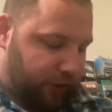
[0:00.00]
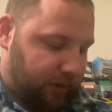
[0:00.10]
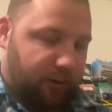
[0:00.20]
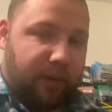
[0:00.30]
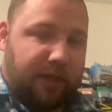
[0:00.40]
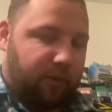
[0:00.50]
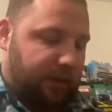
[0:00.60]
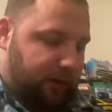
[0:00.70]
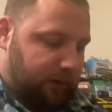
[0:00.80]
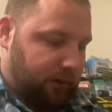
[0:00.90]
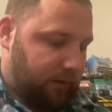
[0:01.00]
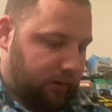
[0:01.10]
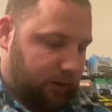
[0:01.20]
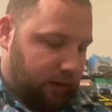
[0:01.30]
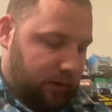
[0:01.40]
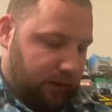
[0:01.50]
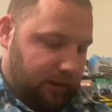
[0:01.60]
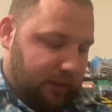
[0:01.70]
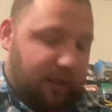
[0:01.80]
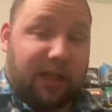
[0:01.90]
Put quick.
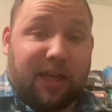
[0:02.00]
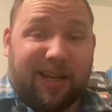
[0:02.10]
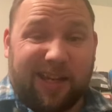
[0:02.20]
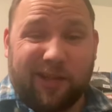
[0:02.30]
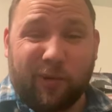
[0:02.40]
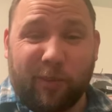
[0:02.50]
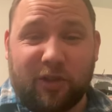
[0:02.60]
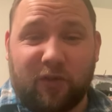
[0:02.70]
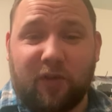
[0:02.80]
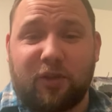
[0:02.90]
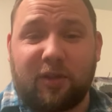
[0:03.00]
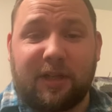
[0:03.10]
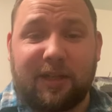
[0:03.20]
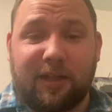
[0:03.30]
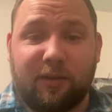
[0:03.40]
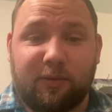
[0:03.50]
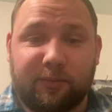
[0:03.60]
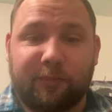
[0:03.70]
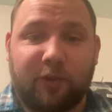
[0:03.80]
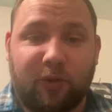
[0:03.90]
Again, I can't do much fishing right now
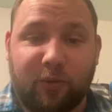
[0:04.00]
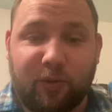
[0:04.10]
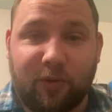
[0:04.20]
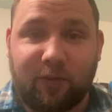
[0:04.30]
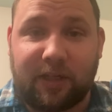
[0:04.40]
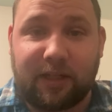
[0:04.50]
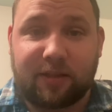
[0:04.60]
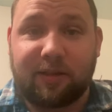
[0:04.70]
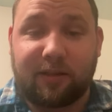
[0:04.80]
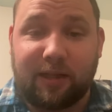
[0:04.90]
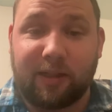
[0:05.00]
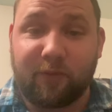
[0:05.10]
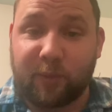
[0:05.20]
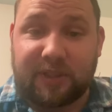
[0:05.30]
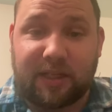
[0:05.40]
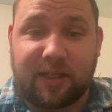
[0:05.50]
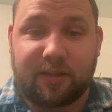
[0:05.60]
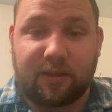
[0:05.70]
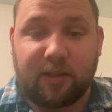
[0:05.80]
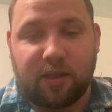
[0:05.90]
due to the fact I live in
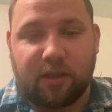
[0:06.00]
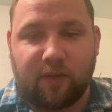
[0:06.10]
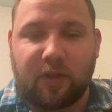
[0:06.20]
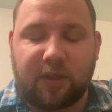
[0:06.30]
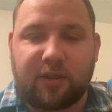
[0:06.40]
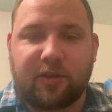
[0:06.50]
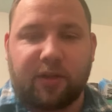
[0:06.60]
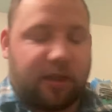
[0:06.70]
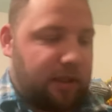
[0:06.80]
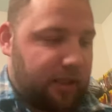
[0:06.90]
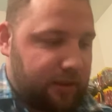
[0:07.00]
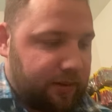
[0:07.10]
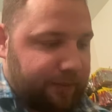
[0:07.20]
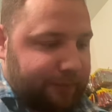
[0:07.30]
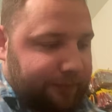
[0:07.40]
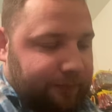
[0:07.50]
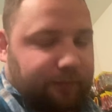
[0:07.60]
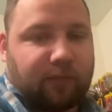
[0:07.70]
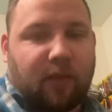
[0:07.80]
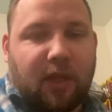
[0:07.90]
Wisconsin and everything's turning to ice.
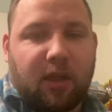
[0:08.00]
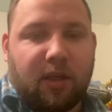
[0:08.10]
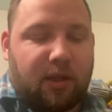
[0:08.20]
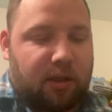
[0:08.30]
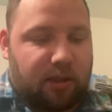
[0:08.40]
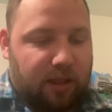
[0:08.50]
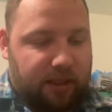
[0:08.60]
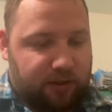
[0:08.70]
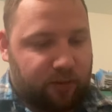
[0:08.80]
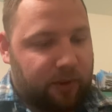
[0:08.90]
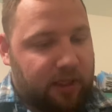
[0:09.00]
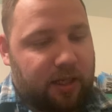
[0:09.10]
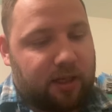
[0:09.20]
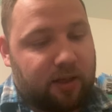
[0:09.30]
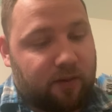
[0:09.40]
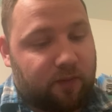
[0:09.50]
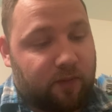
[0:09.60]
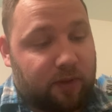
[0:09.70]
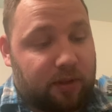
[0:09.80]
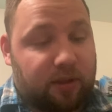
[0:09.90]
Next, we have
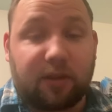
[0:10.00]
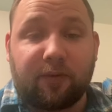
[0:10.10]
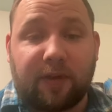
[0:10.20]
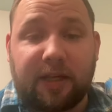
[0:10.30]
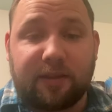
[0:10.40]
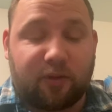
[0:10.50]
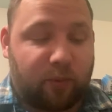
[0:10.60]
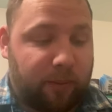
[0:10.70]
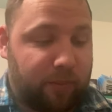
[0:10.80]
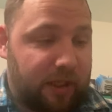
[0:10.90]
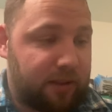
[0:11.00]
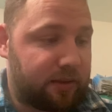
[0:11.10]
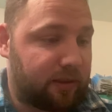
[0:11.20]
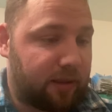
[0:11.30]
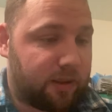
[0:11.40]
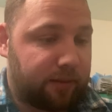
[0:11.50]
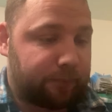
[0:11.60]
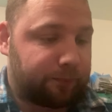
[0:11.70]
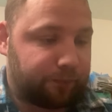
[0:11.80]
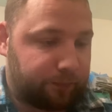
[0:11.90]
the Divine Swim Baits.
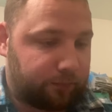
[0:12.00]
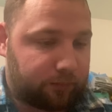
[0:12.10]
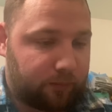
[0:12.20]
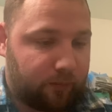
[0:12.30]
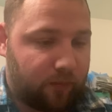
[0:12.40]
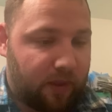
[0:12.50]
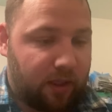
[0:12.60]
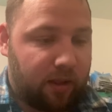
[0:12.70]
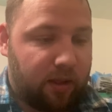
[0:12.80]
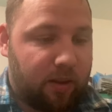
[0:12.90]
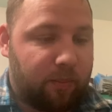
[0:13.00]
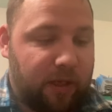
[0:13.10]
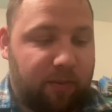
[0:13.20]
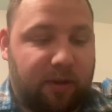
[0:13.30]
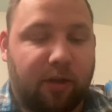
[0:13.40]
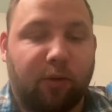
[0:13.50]
Um, baby